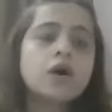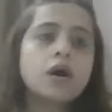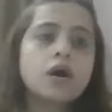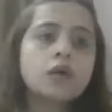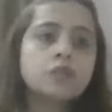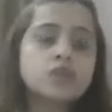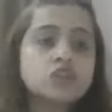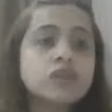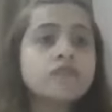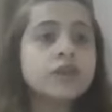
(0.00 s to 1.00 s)
uh, which
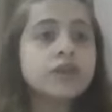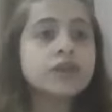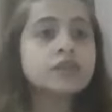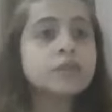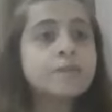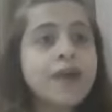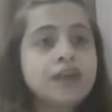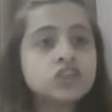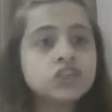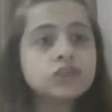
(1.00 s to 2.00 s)
they've created their
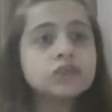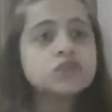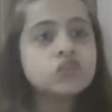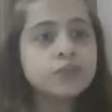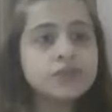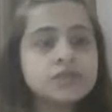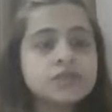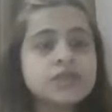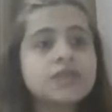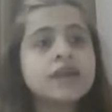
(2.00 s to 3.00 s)
passion into business
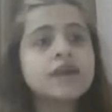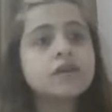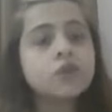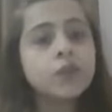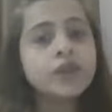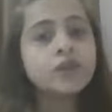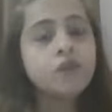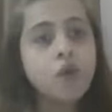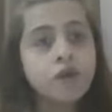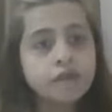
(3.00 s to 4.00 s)
and they're doing
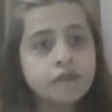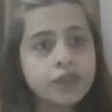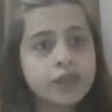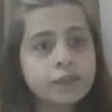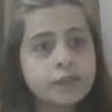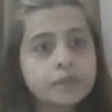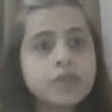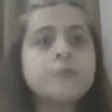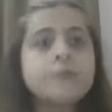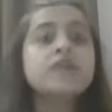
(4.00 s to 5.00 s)
raw feeding,
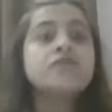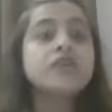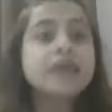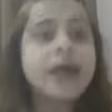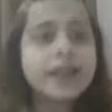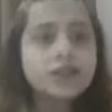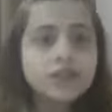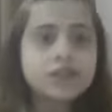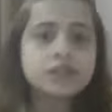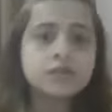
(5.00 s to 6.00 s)
but they've
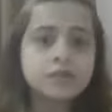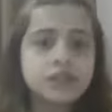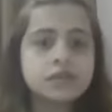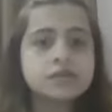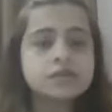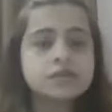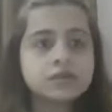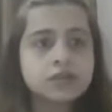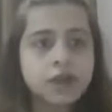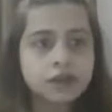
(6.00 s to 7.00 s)
dehydrated the meat in a certain
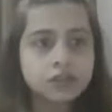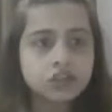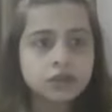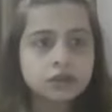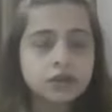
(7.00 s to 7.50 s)
condition.